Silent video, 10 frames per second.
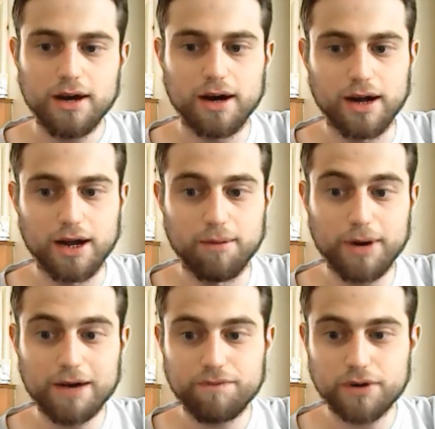Um,
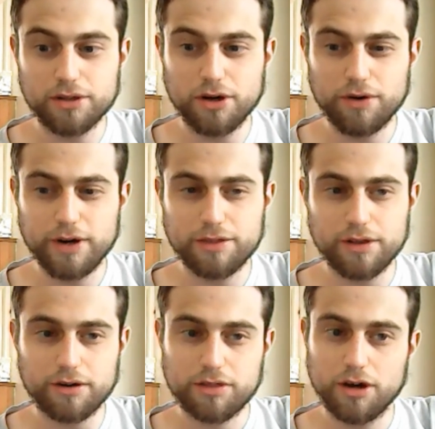Bound for Glory is
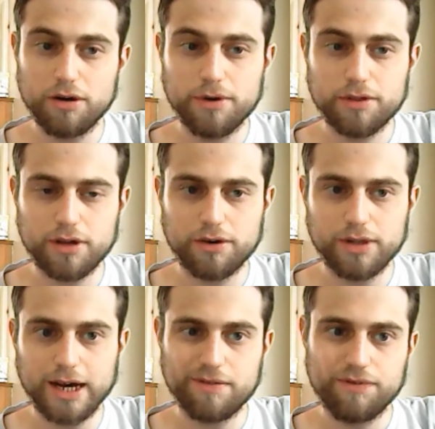in October, so
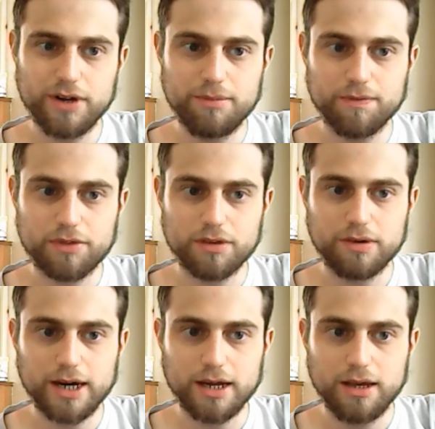like three months
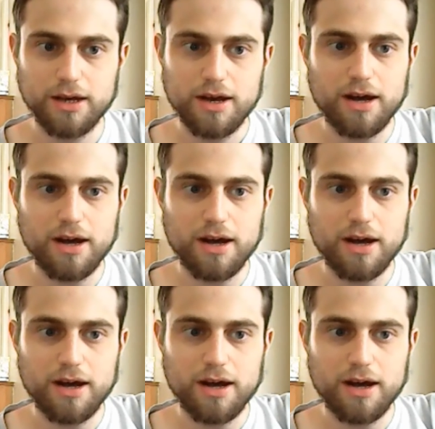away.